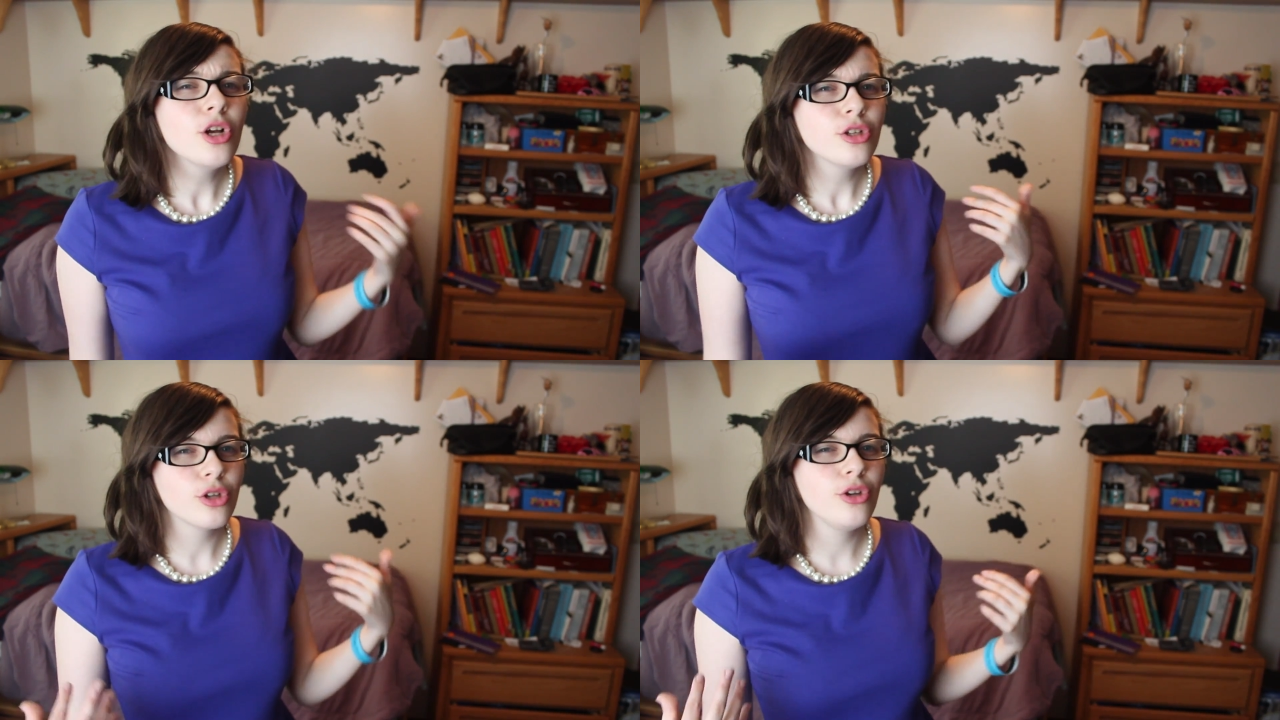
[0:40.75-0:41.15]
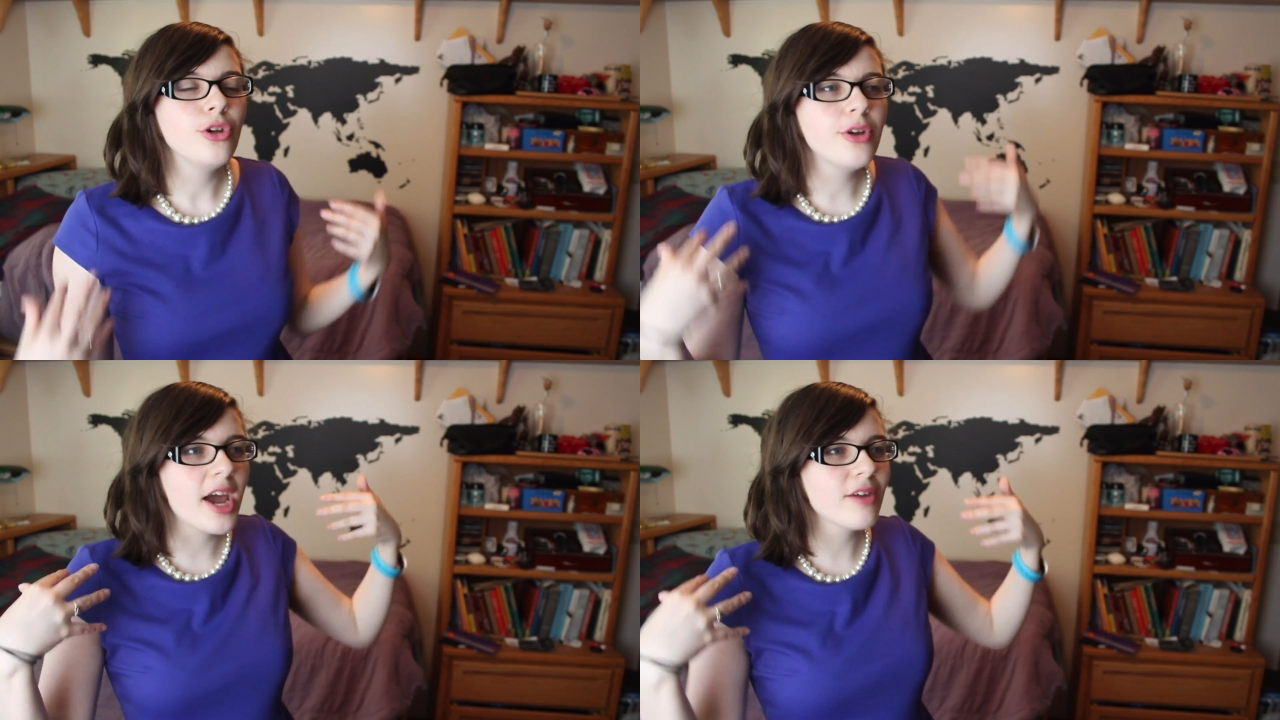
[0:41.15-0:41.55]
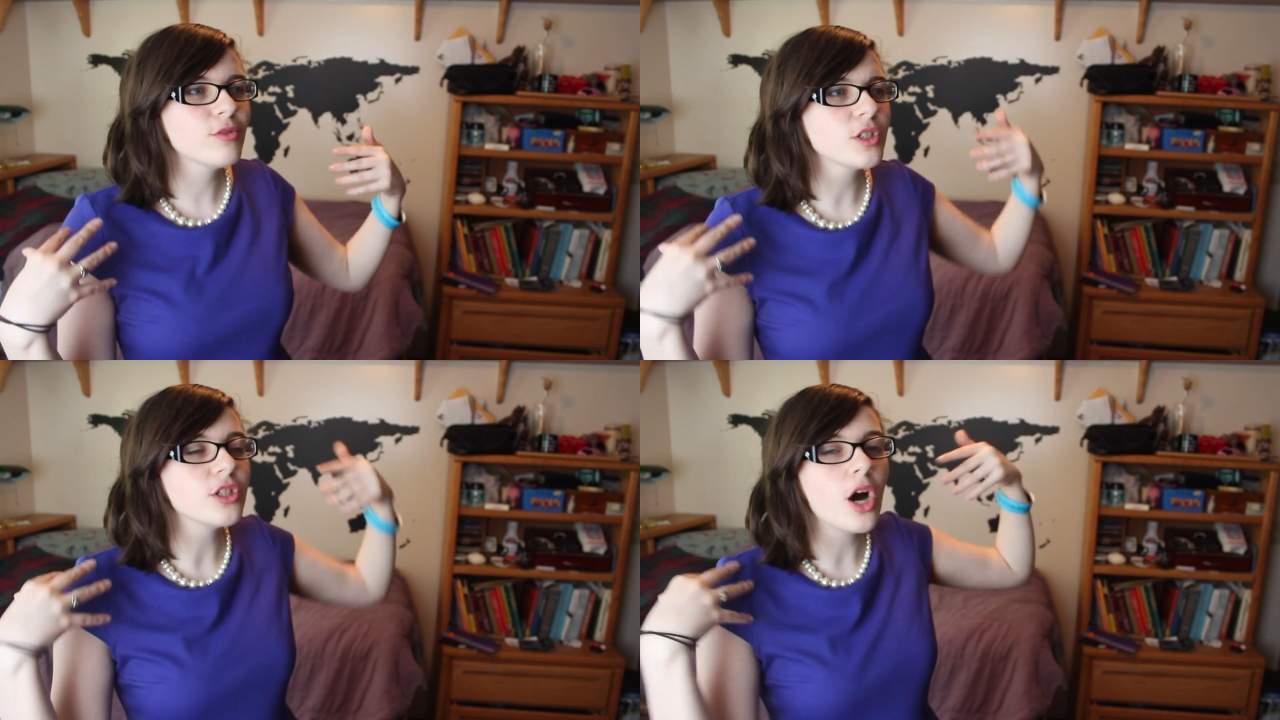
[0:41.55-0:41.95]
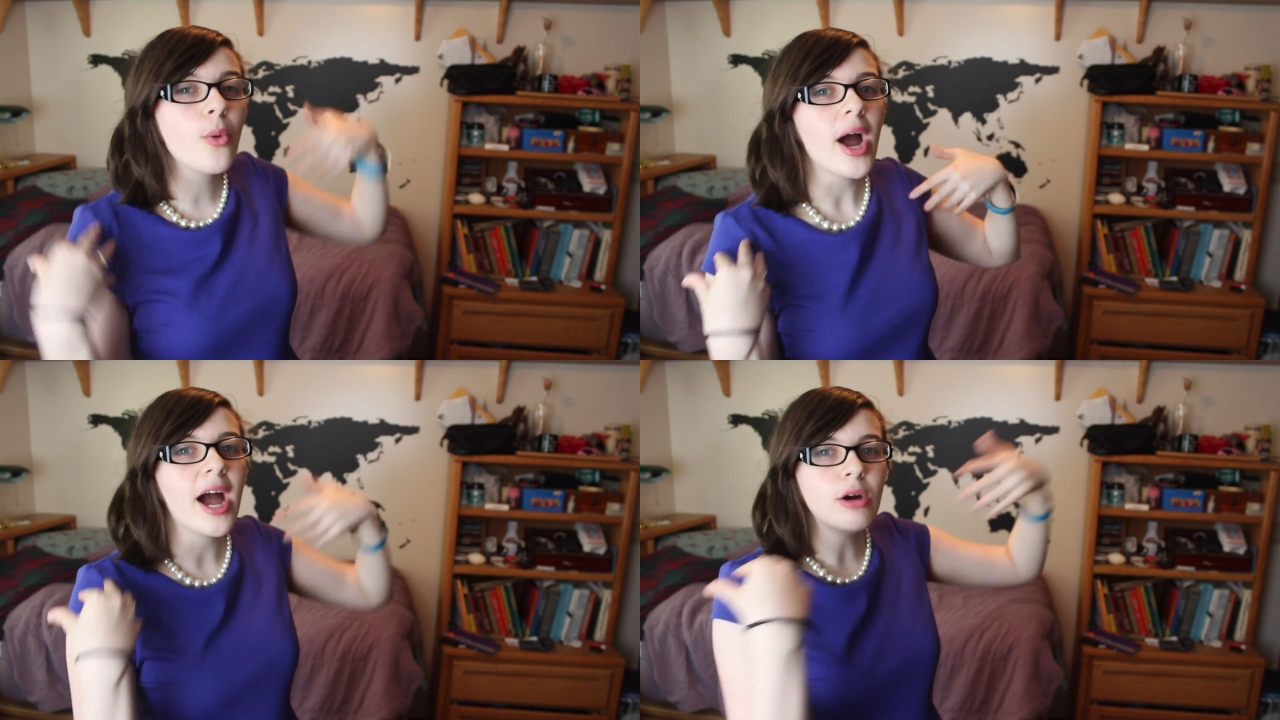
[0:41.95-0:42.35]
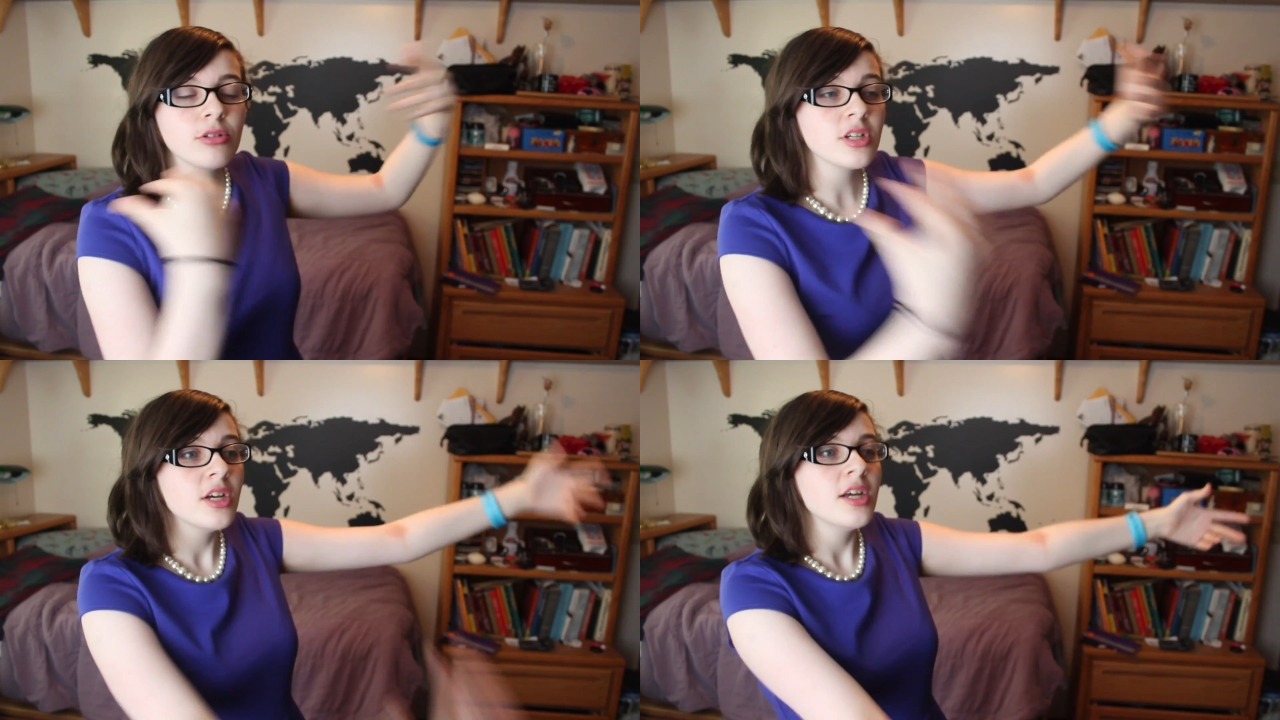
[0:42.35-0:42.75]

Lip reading: so you'd have to go out